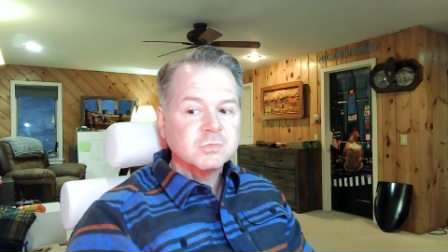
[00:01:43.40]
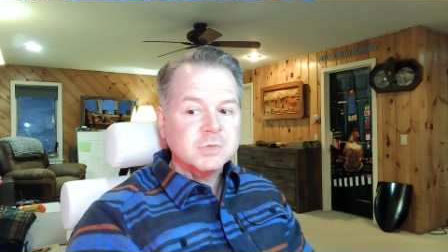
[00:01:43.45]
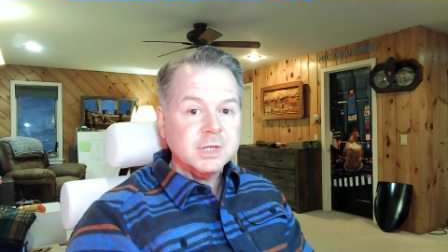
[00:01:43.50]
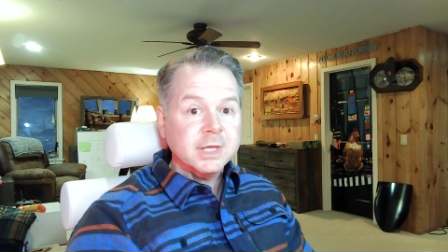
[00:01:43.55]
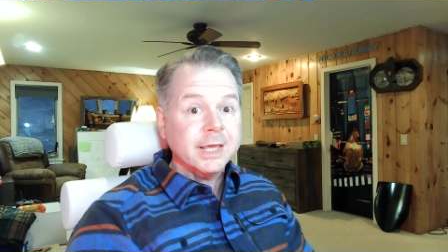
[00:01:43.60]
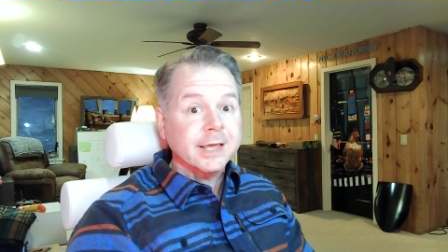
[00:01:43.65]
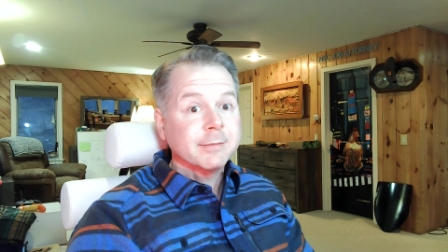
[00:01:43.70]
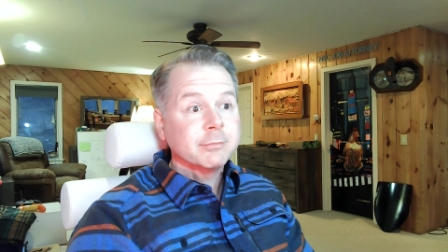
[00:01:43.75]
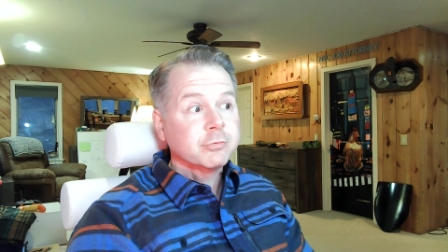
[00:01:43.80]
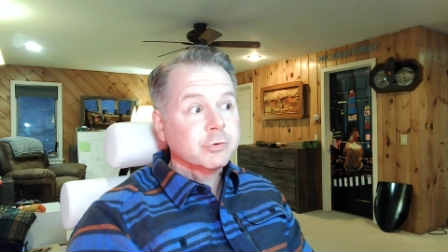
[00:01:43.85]

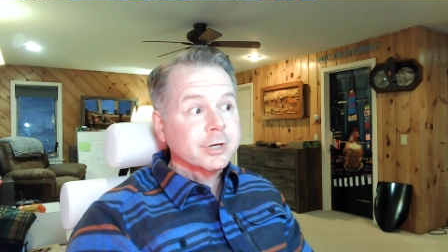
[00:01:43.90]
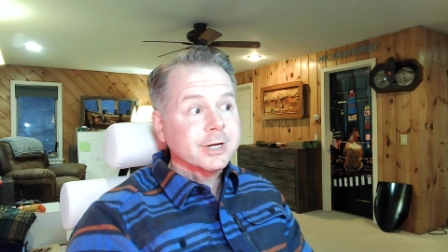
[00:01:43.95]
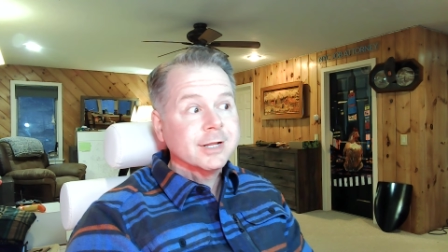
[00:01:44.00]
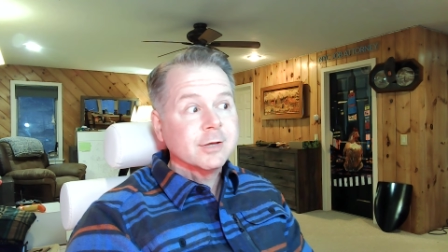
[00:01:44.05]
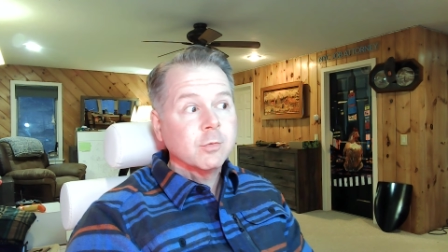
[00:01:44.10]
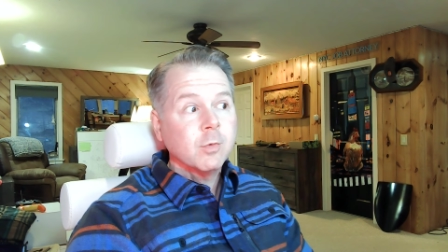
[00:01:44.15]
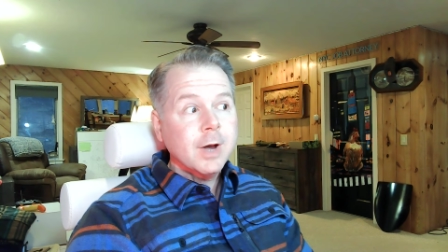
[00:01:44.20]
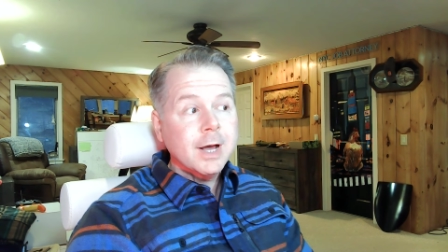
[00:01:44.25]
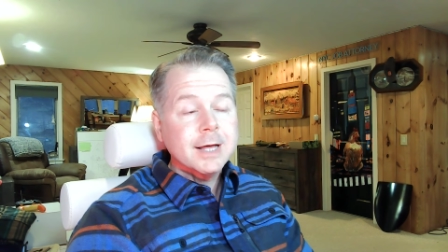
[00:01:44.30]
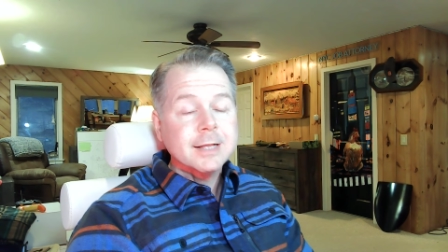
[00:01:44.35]
get
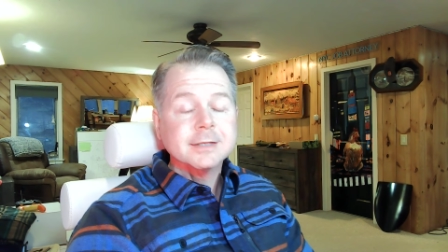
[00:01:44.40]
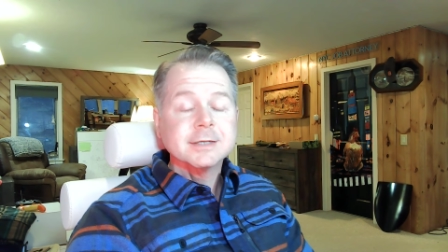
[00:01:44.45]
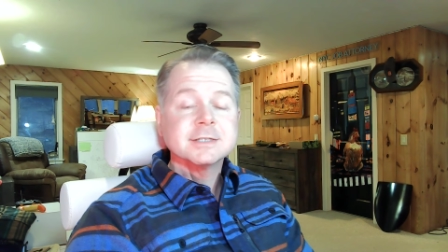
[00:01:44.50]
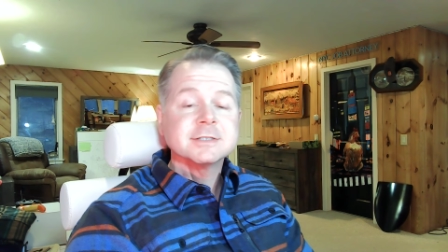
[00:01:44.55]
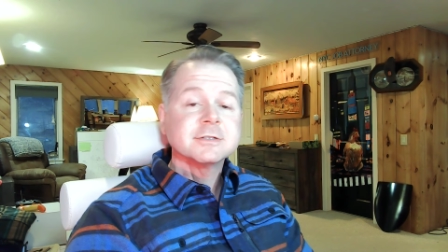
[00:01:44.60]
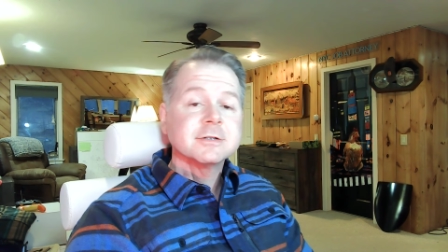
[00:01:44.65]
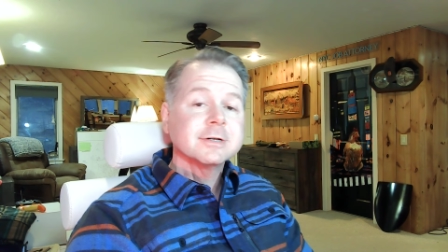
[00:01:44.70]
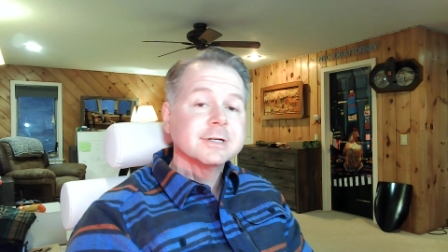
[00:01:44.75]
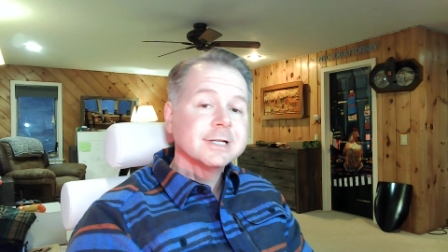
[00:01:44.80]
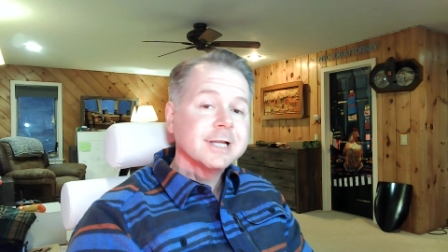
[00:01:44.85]
pretty wild
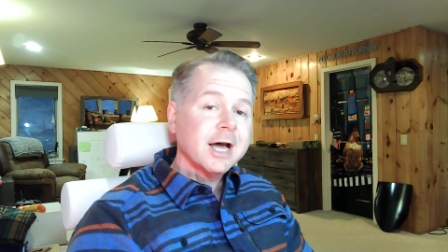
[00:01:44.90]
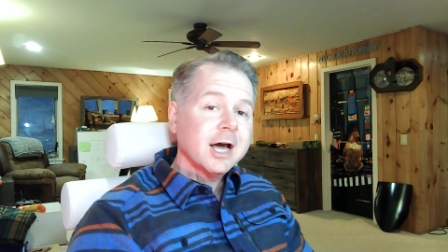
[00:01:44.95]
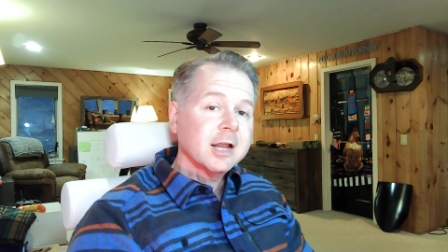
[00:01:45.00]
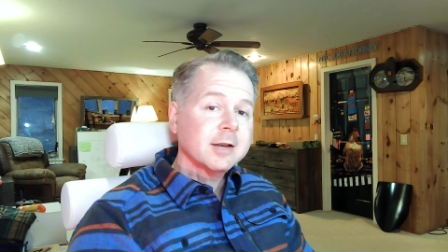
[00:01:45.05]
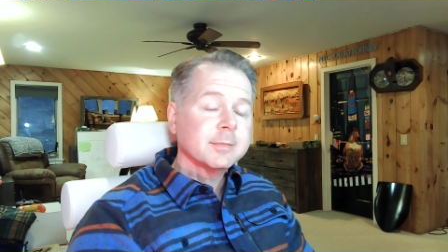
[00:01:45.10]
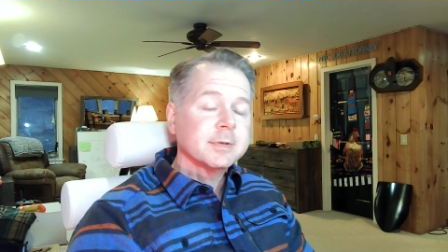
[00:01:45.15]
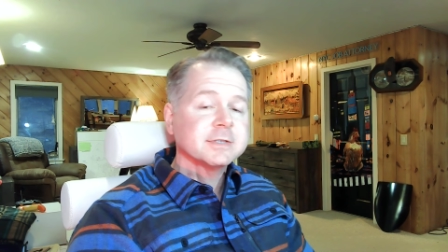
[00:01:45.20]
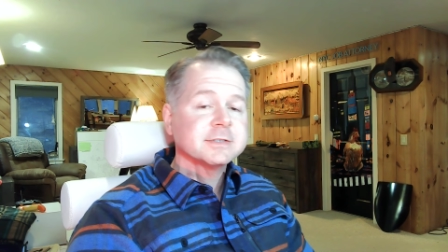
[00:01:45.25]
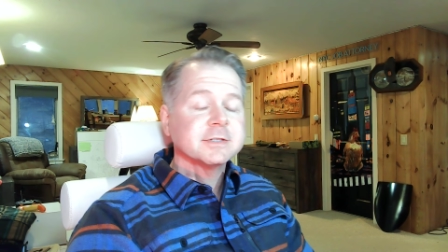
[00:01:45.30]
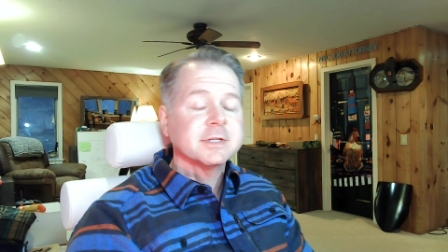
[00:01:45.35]
because they're
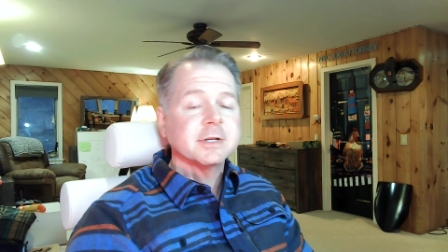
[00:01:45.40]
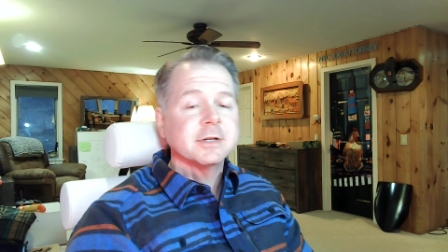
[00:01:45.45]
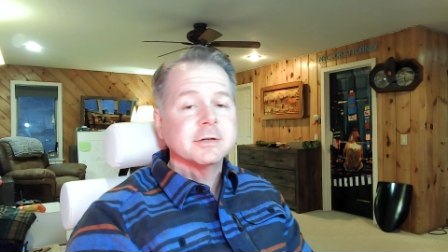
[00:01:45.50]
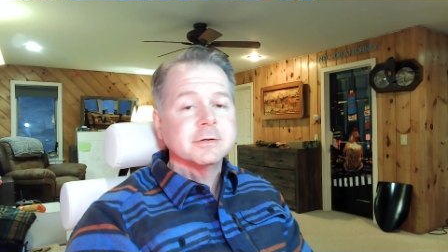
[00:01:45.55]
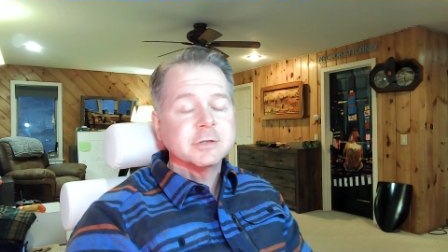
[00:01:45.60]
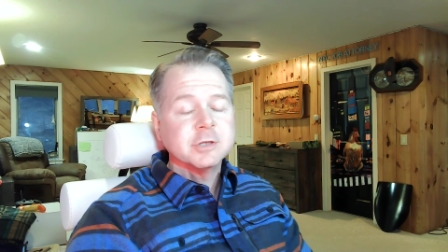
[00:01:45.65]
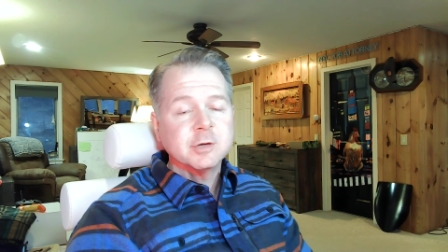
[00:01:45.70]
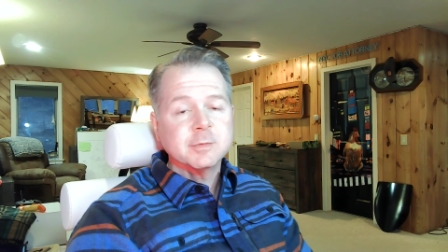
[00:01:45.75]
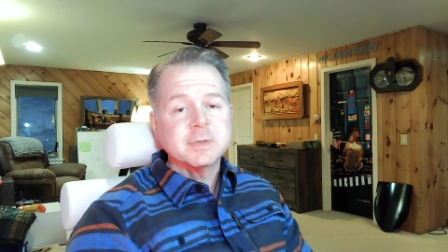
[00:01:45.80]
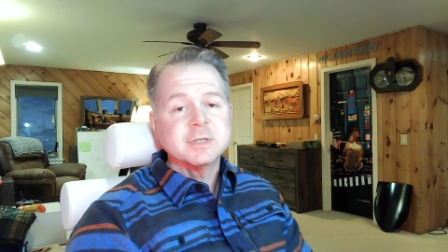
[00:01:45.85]
anonymous,
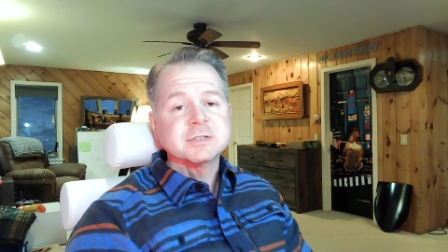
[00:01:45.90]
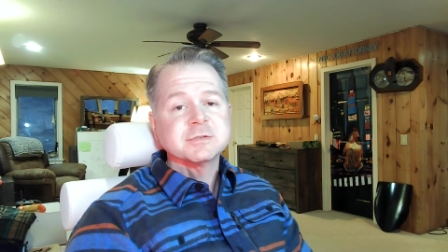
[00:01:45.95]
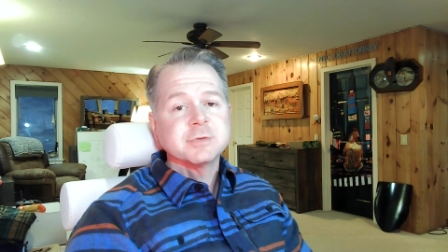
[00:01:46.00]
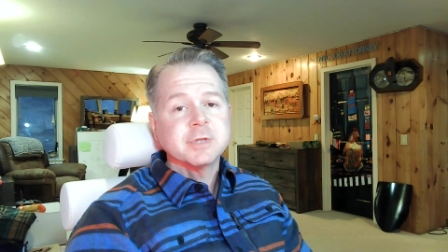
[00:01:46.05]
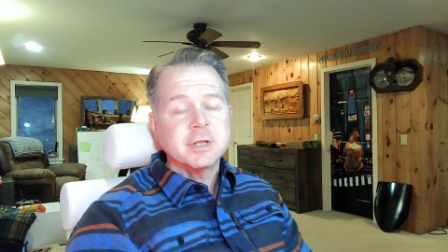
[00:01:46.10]
and humans,